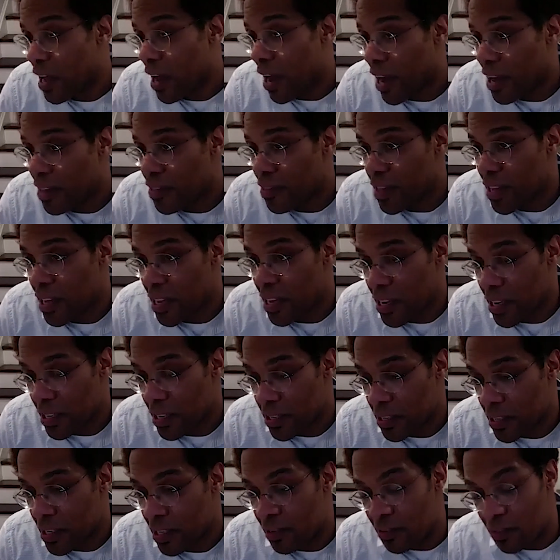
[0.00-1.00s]
I think it
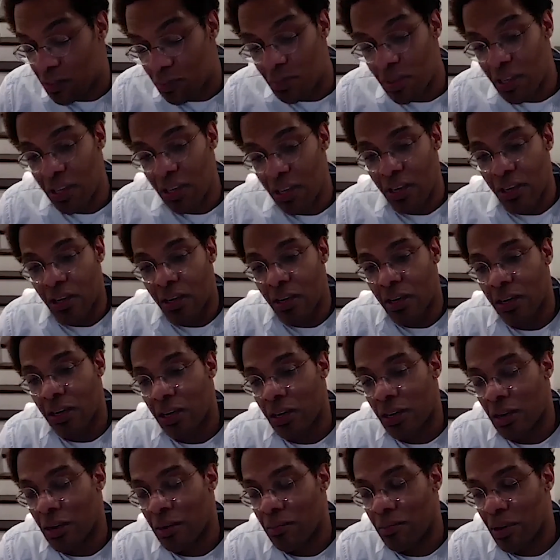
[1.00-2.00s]
gives me a
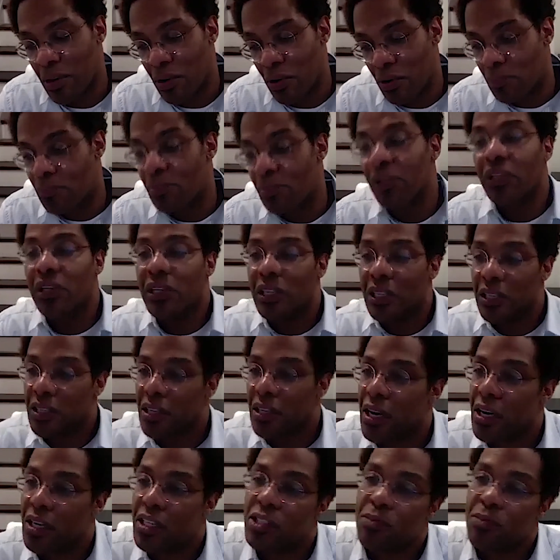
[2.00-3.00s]
better ability to
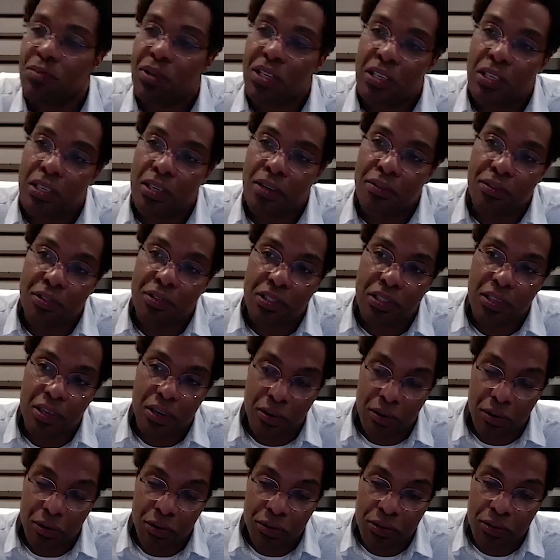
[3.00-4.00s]
kind of speak to different
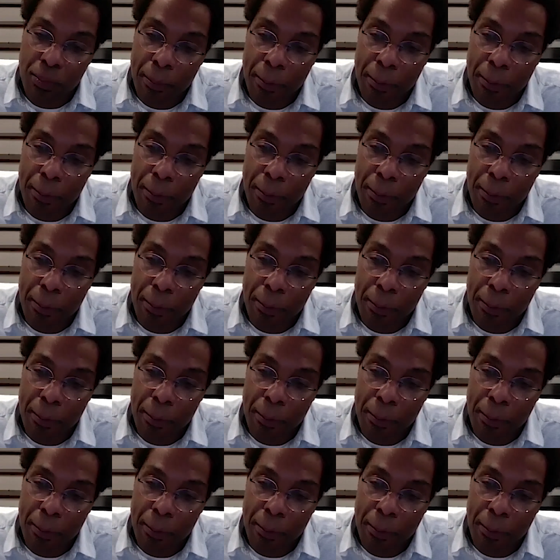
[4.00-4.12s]
scenarios.